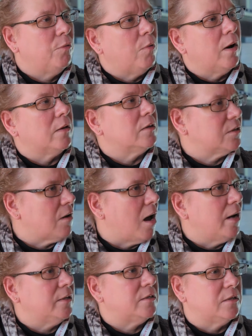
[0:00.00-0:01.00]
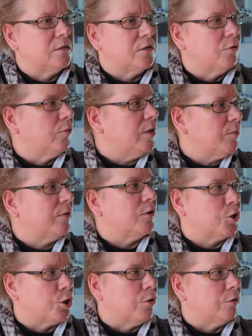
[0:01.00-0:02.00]
where the science disagrees with
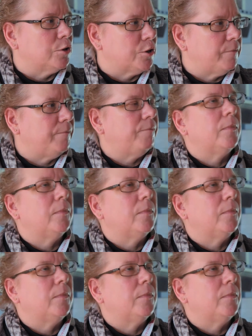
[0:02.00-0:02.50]
the church.